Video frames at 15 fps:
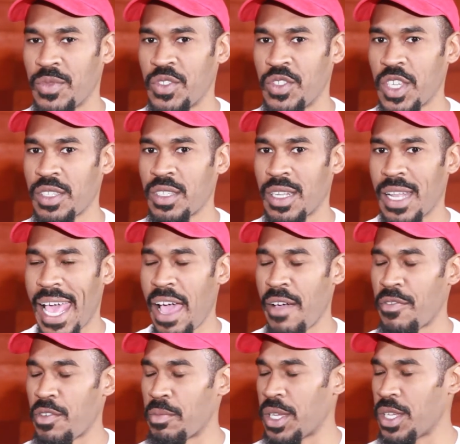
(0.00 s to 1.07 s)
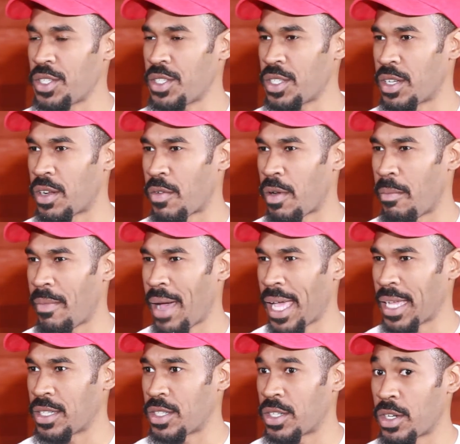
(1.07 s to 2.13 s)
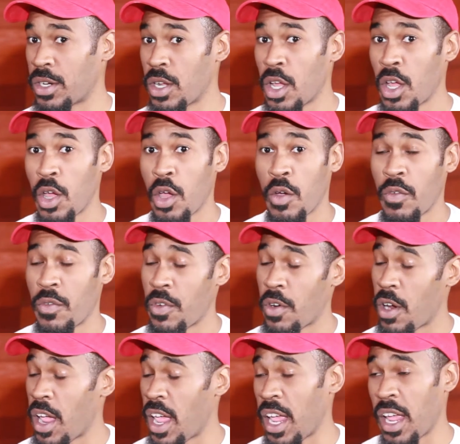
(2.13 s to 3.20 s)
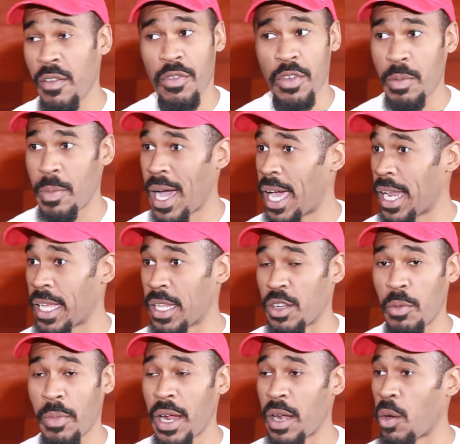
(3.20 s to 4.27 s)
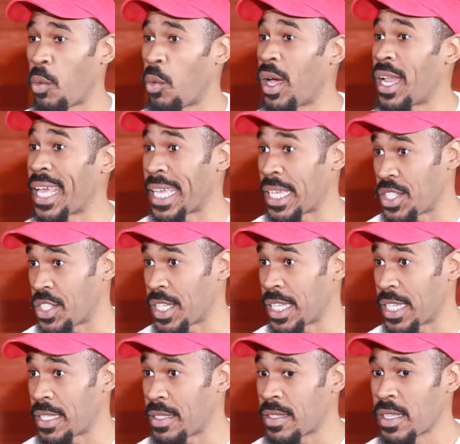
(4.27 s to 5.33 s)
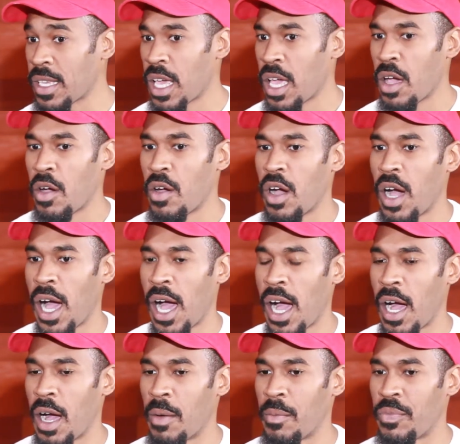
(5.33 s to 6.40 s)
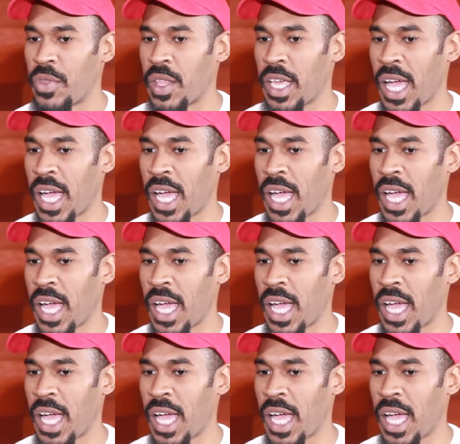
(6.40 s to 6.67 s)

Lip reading: just an affirmation, a reminder for everybody, no matter what age it is. And